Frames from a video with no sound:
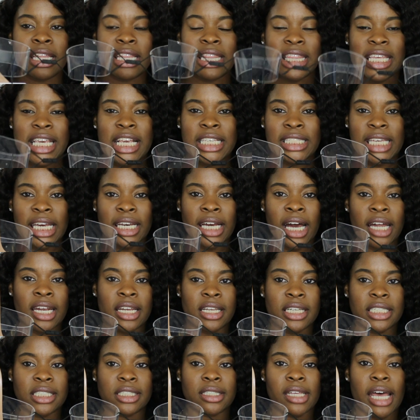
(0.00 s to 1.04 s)
These I got
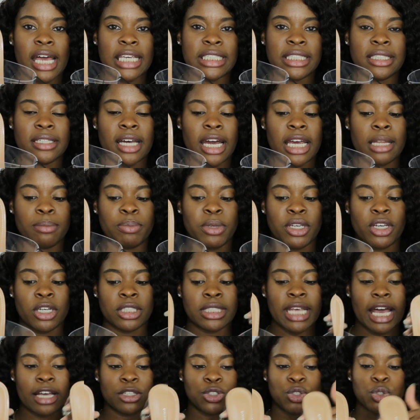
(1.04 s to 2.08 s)
in a size nine
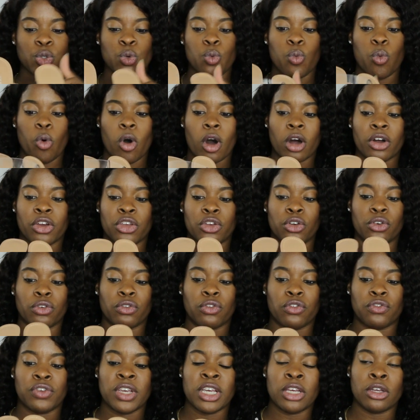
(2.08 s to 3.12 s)
because as you walk, your
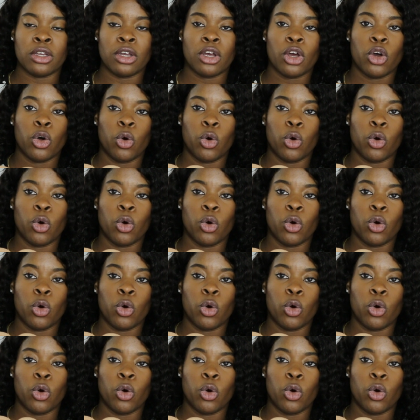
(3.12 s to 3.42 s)
feet